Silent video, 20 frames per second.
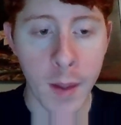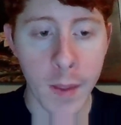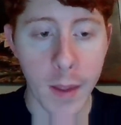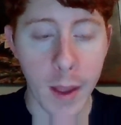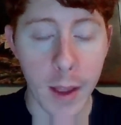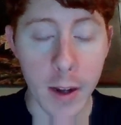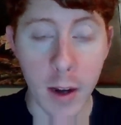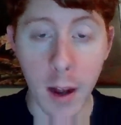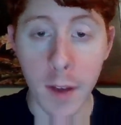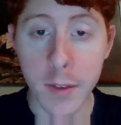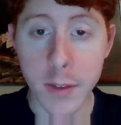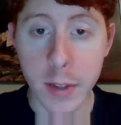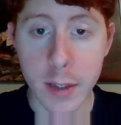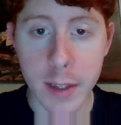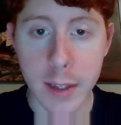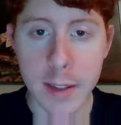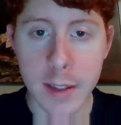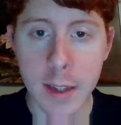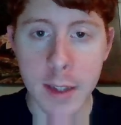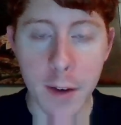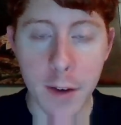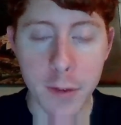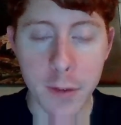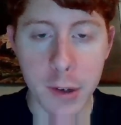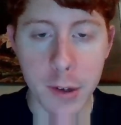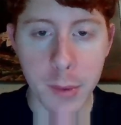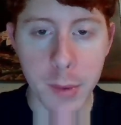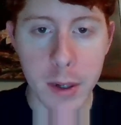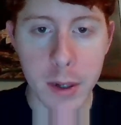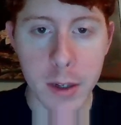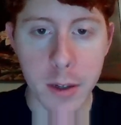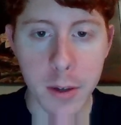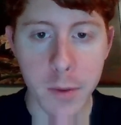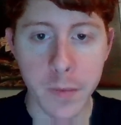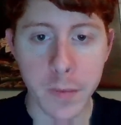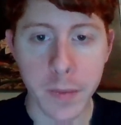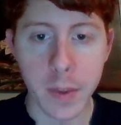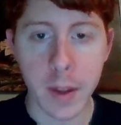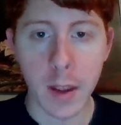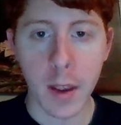And obviously that's not free will,
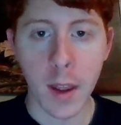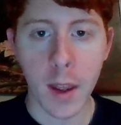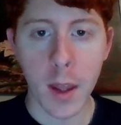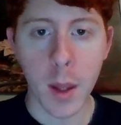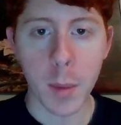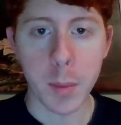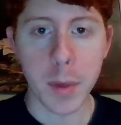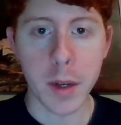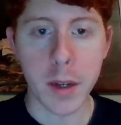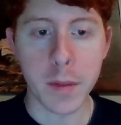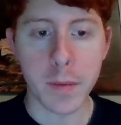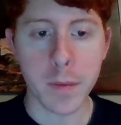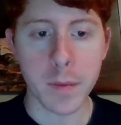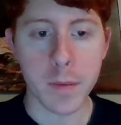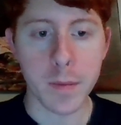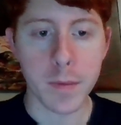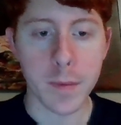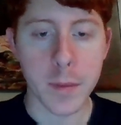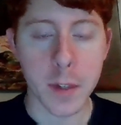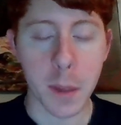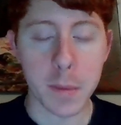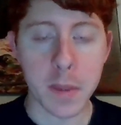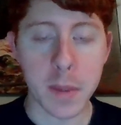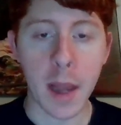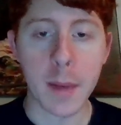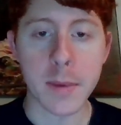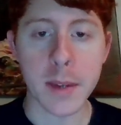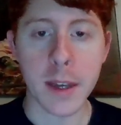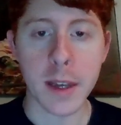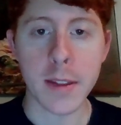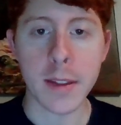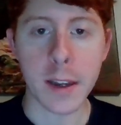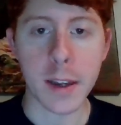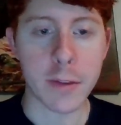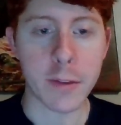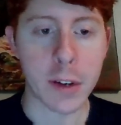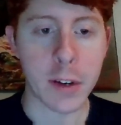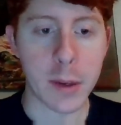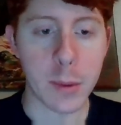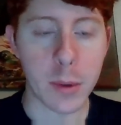but sometimes I think
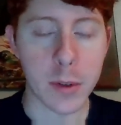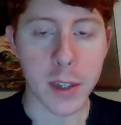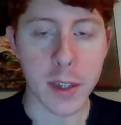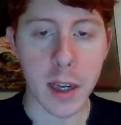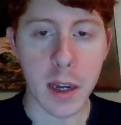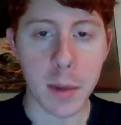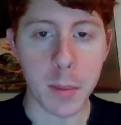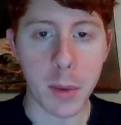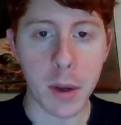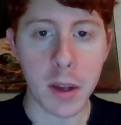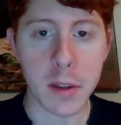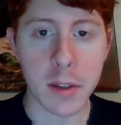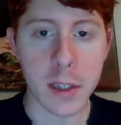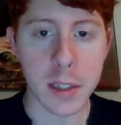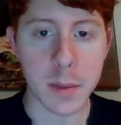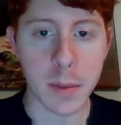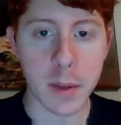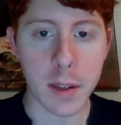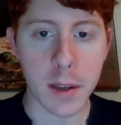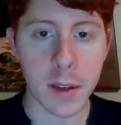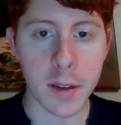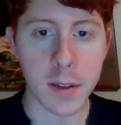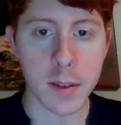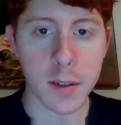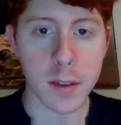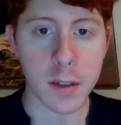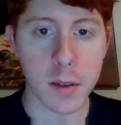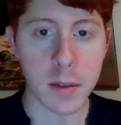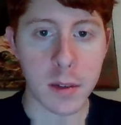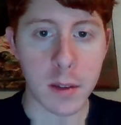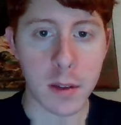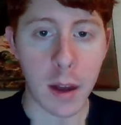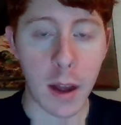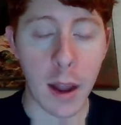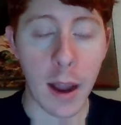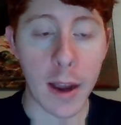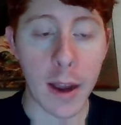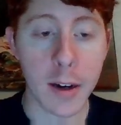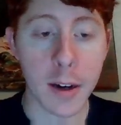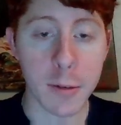free will is kind of pointless because
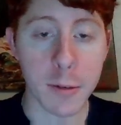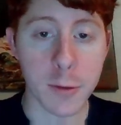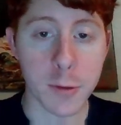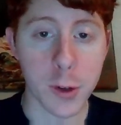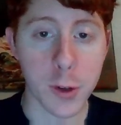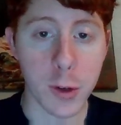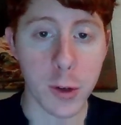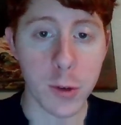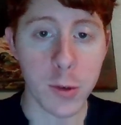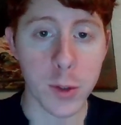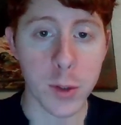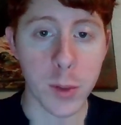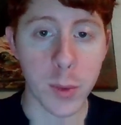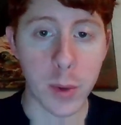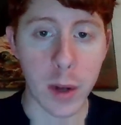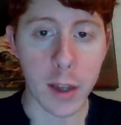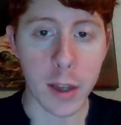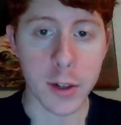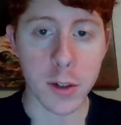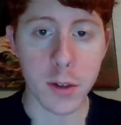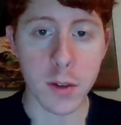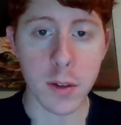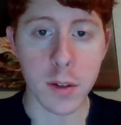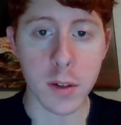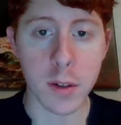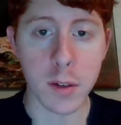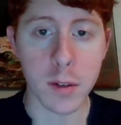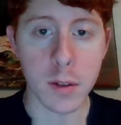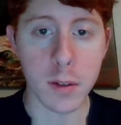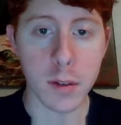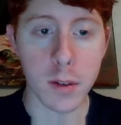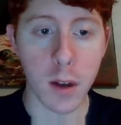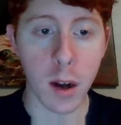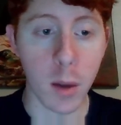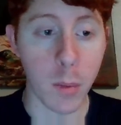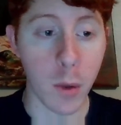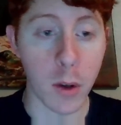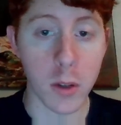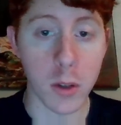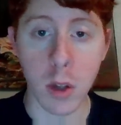I don't choose what I should
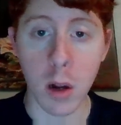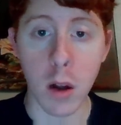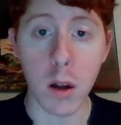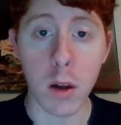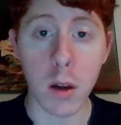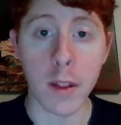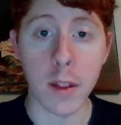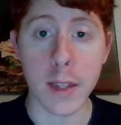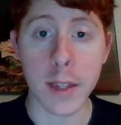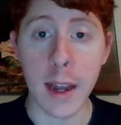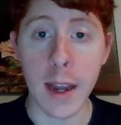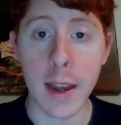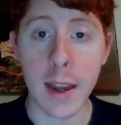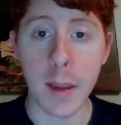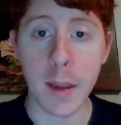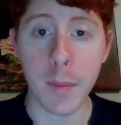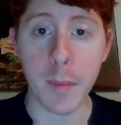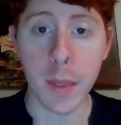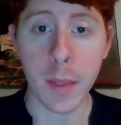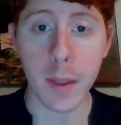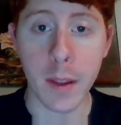almost all the time